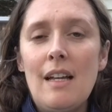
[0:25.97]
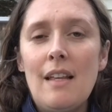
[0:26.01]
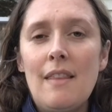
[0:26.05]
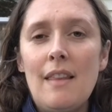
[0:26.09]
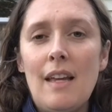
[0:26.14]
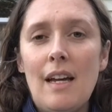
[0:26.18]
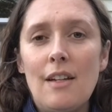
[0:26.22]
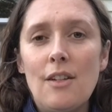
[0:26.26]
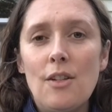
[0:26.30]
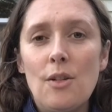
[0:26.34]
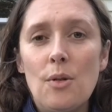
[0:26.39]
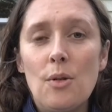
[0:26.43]

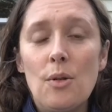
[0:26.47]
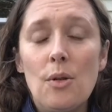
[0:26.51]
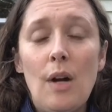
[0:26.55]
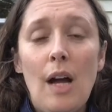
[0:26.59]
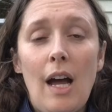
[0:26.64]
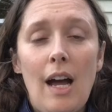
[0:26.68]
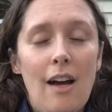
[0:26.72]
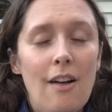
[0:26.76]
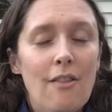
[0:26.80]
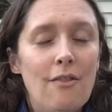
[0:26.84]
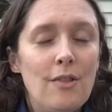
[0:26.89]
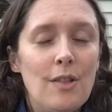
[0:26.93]
that you
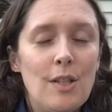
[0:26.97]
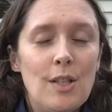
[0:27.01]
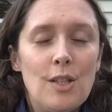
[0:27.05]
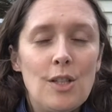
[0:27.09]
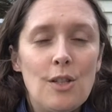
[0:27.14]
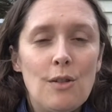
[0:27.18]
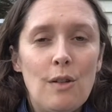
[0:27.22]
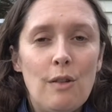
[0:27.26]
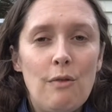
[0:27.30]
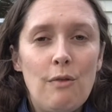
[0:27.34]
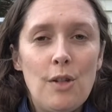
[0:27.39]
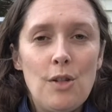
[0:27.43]
have in
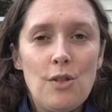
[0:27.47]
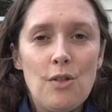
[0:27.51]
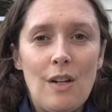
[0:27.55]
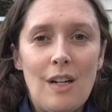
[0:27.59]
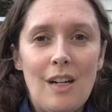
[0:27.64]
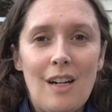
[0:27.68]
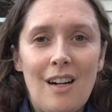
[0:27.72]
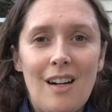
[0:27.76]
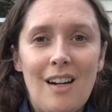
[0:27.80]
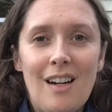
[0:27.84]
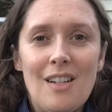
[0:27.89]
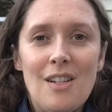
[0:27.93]
your
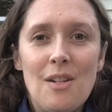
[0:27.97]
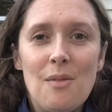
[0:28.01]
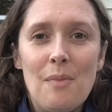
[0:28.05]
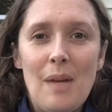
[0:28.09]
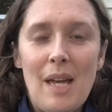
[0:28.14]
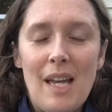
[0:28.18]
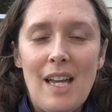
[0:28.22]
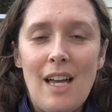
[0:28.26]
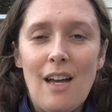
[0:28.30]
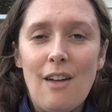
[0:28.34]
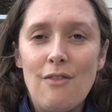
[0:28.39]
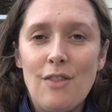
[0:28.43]
refrigerator and you
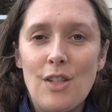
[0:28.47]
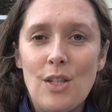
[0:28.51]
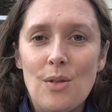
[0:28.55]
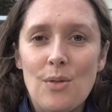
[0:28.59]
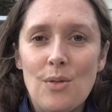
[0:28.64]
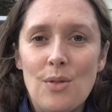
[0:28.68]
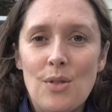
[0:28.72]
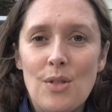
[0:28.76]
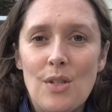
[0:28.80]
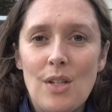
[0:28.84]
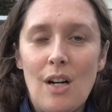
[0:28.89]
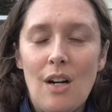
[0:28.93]
may have used